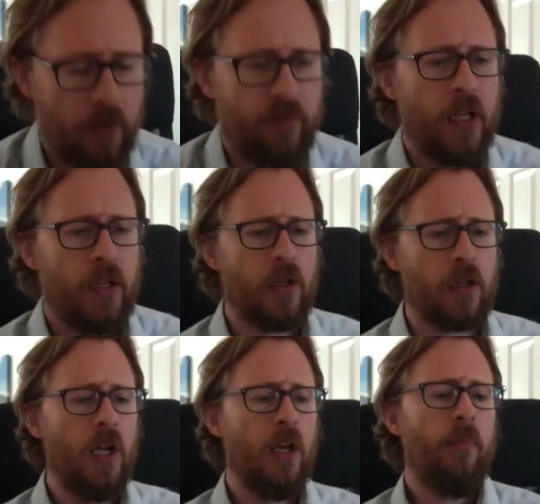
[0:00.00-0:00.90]

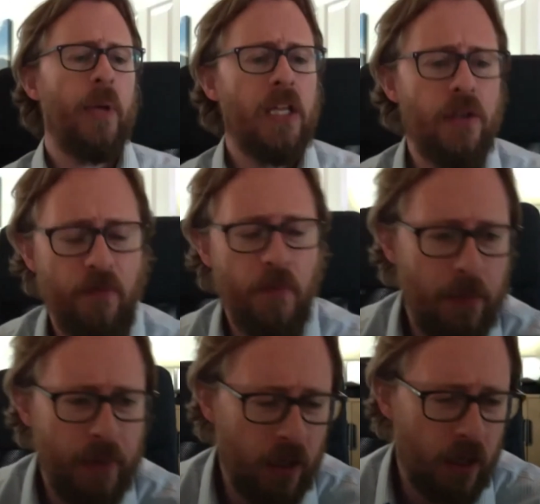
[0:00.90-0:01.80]
phases. B, you've
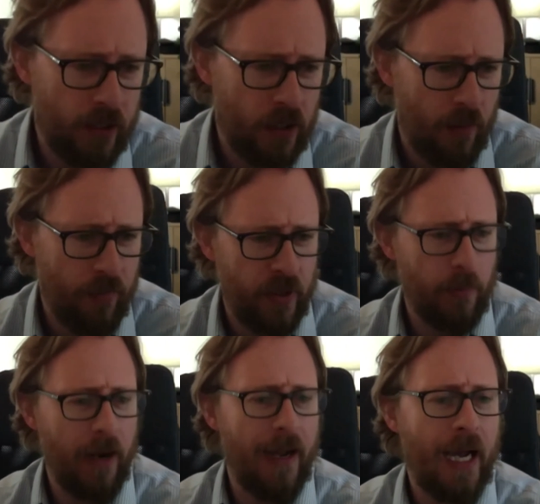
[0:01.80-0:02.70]
maybe learned something
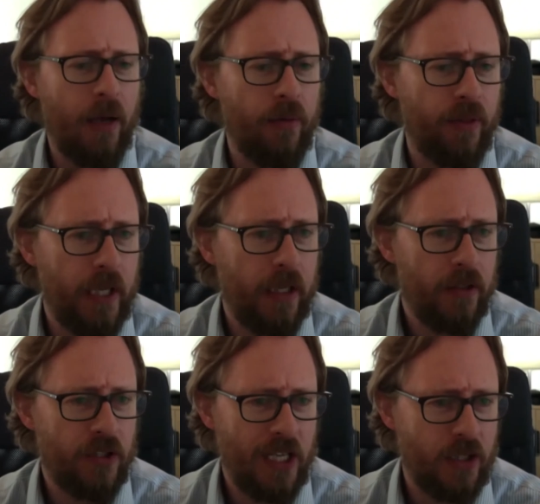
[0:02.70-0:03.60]
about how the
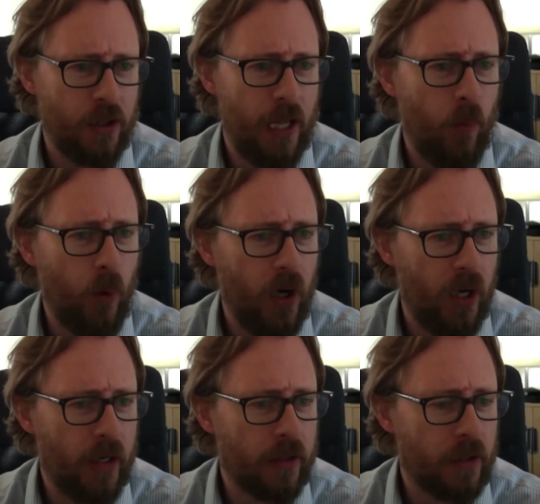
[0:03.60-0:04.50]
data set
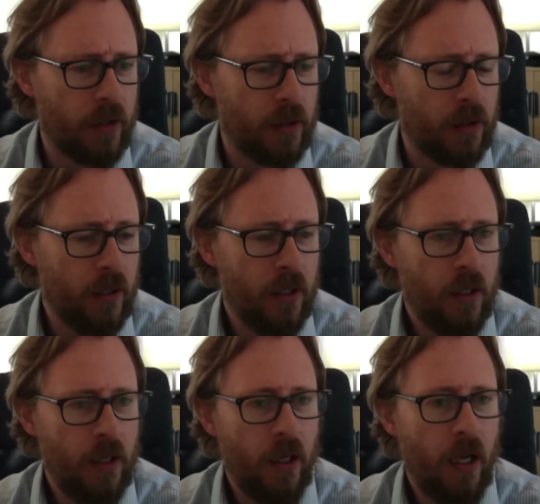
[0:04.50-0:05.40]
works,
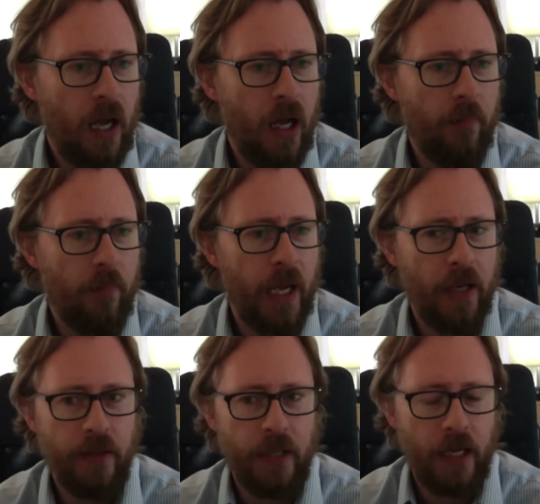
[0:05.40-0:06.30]

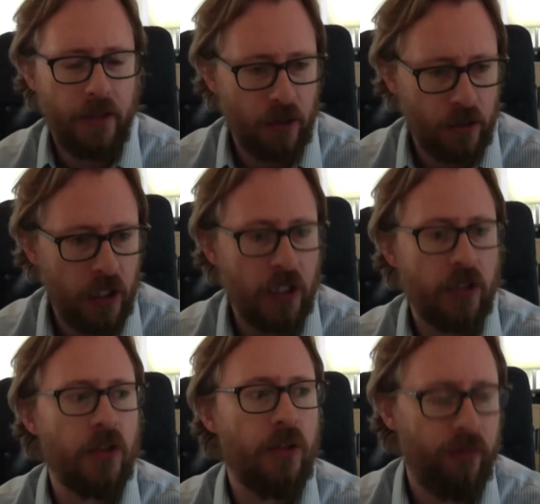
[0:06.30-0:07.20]
and C,
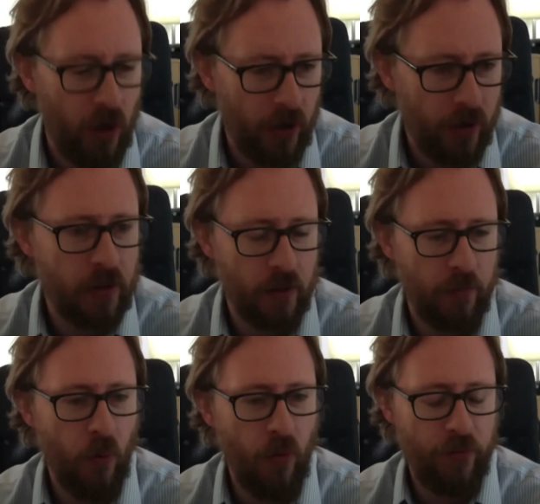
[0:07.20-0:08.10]
you've got sort of
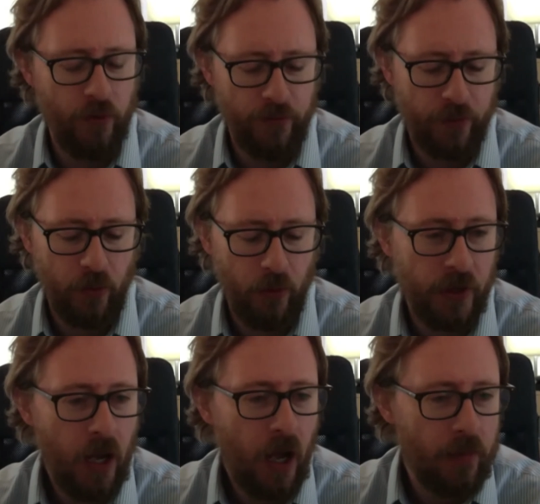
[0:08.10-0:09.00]
more food for thought.
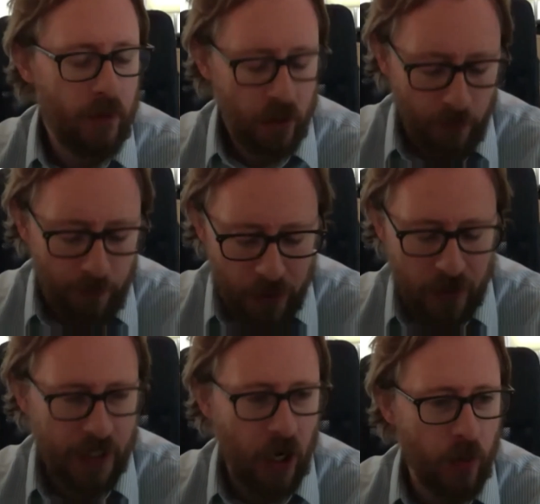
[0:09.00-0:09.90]
So
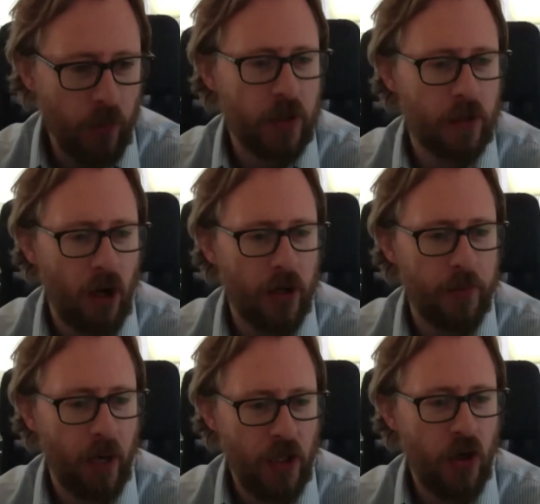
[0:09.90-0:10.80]
basically, I would start
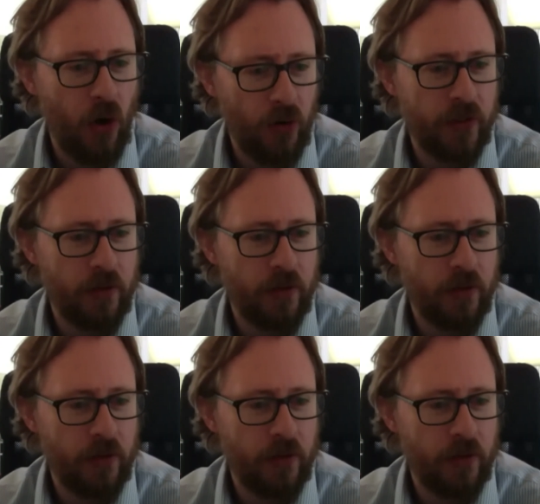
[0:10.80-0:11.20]
by not